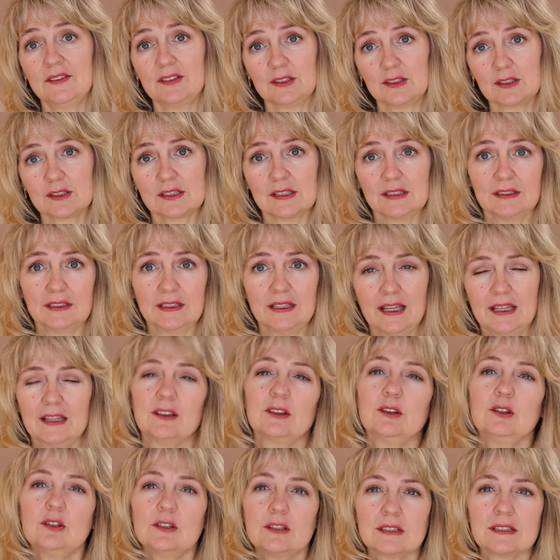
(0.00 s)
It looks, a li
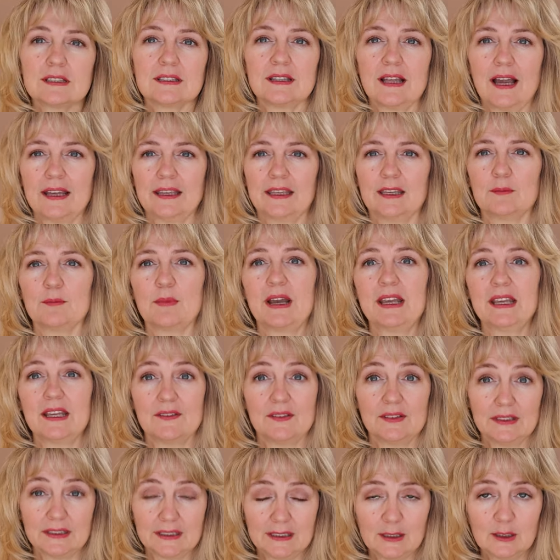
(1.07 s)
it looks like it might give
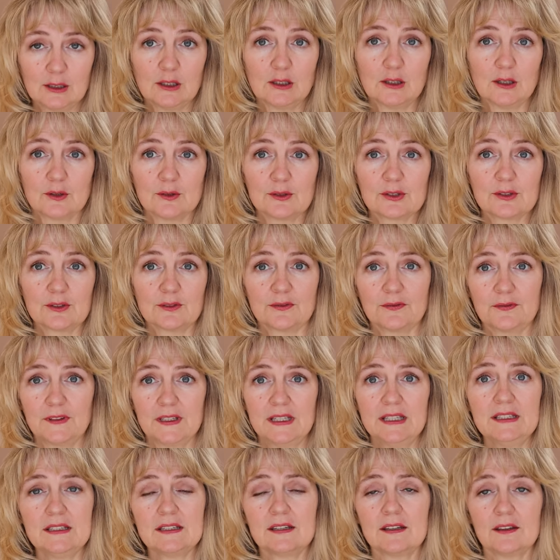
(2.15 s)
a little closer
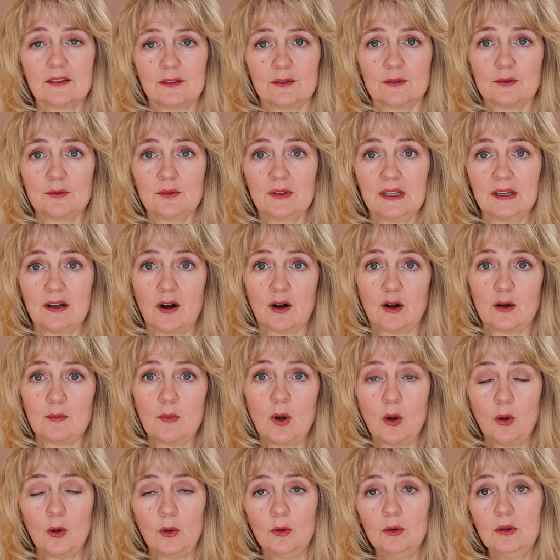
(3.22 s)
fit through the
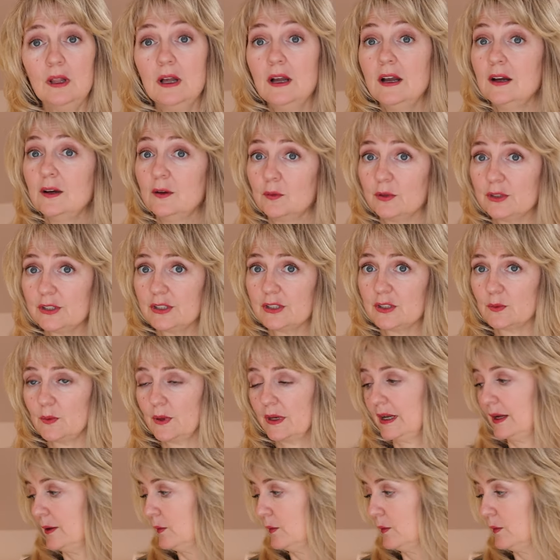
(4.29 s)
armhole, which is what